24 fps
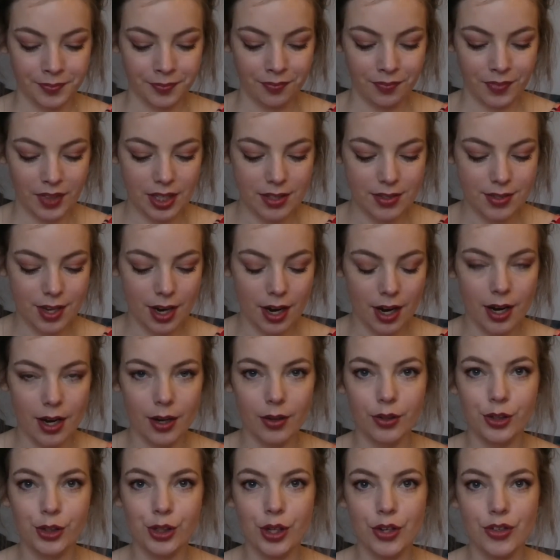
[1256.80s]
So
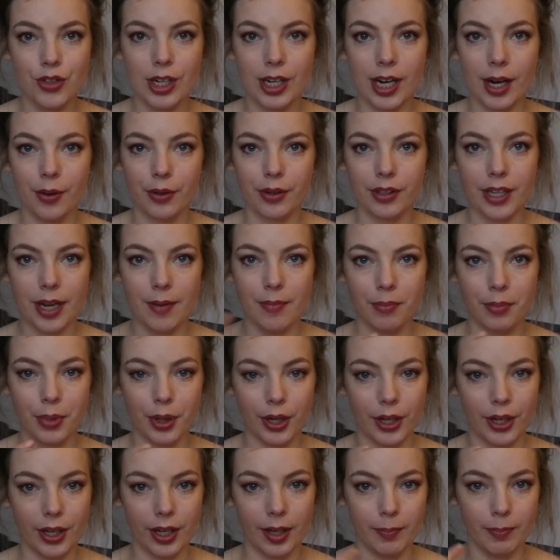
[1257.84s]
usually I would then
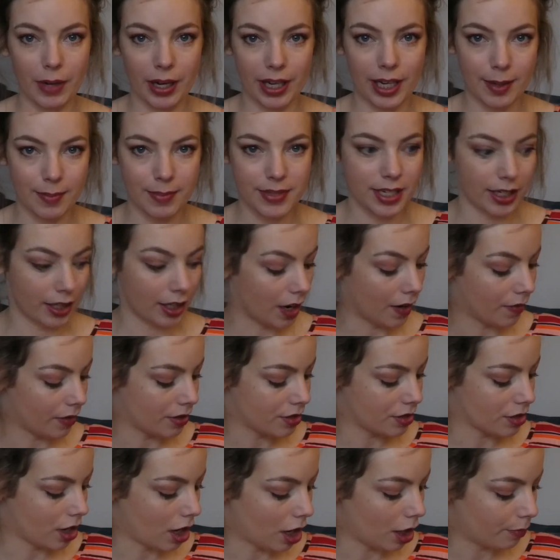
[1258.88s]
put my lipstick over the
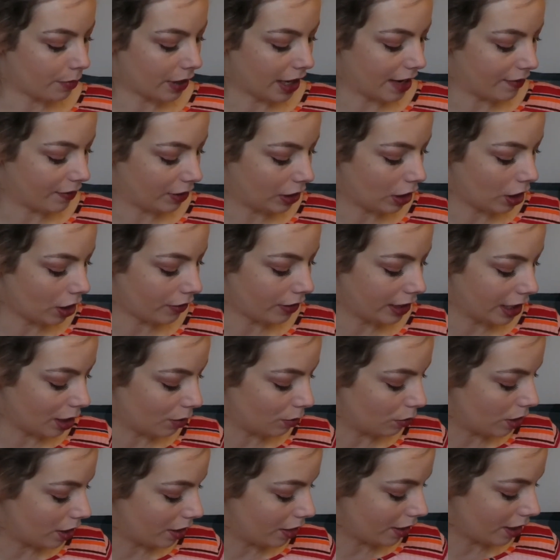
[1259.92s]
top. I have a L'Oreal
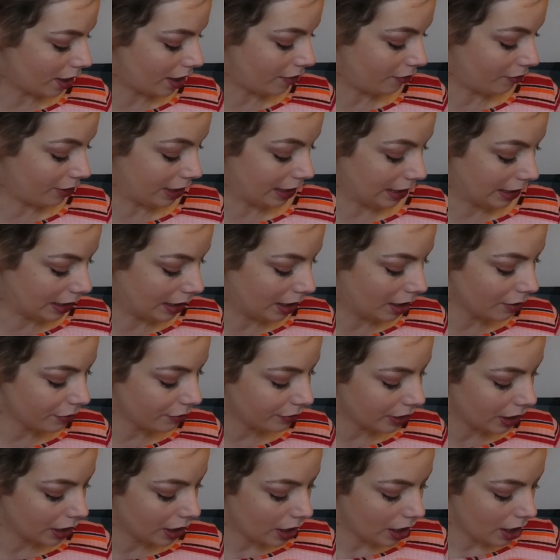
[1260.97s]
one that I really love.
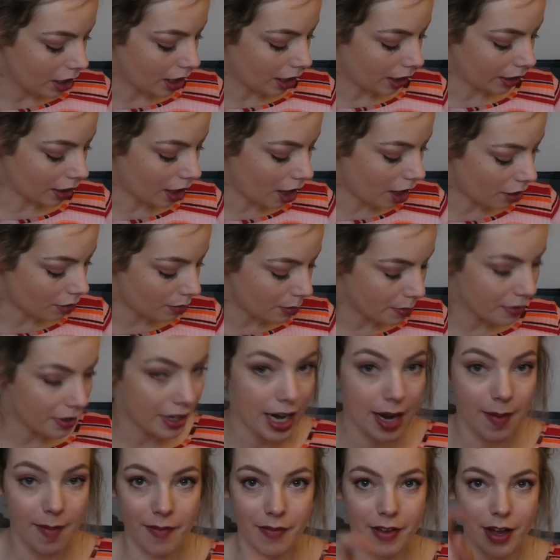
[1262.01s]
I can't remember the
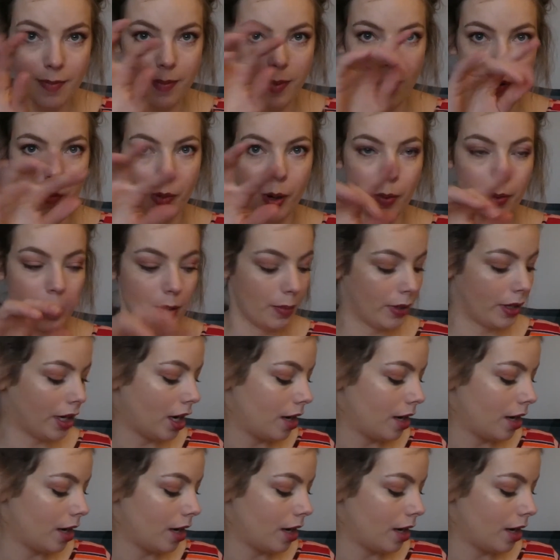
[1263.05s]
name of it, but I'll pop it below,